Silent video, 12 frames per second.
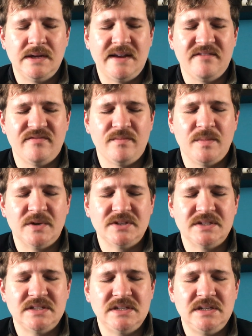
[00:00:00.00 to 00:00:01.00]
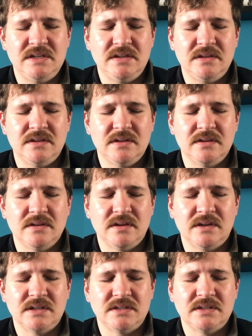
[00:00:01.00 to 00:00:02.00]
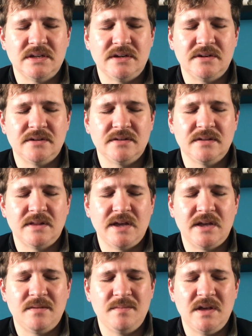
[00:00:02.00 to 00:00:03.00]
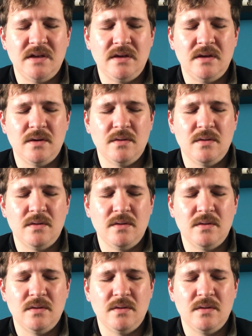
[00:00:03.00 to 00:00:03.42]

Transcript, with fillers: have mercy on a sinner like me.